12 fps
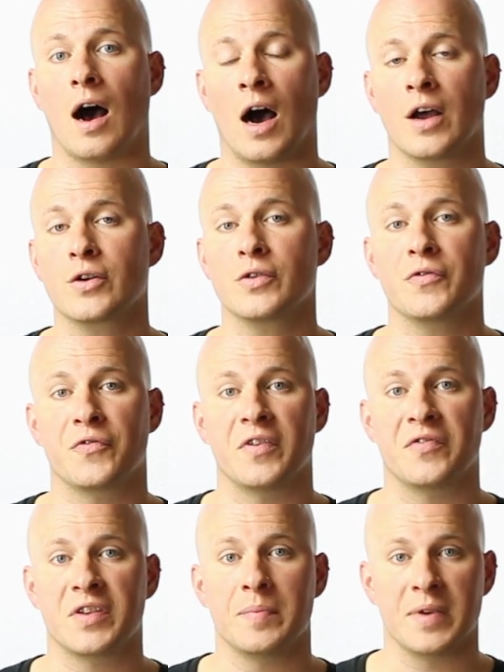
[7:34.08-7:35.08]

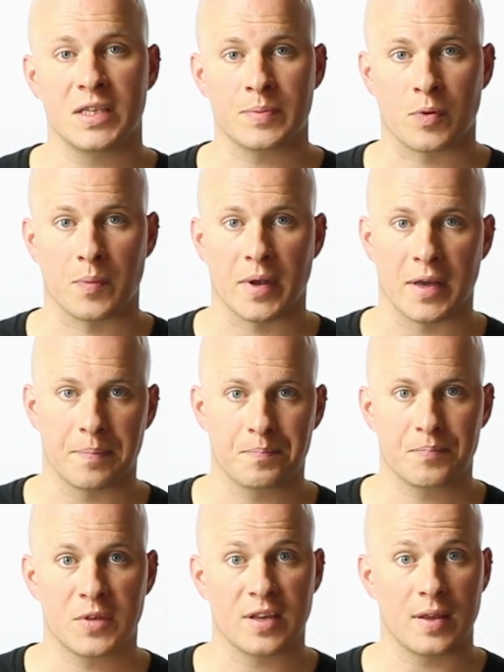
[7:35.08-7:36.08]
150 beats per minute
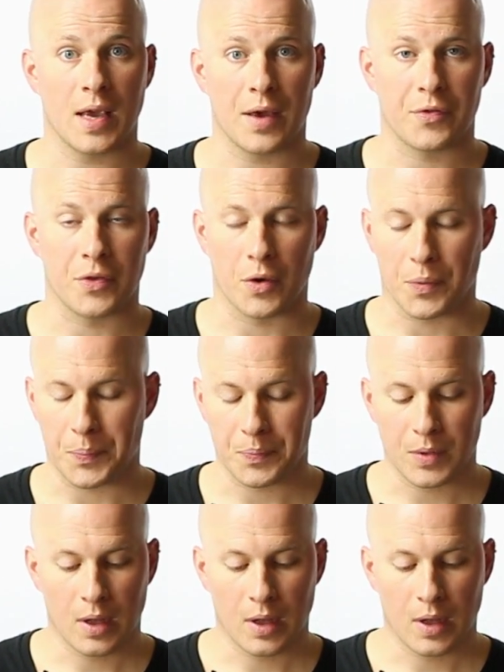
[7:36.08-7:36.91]
to the eighth note.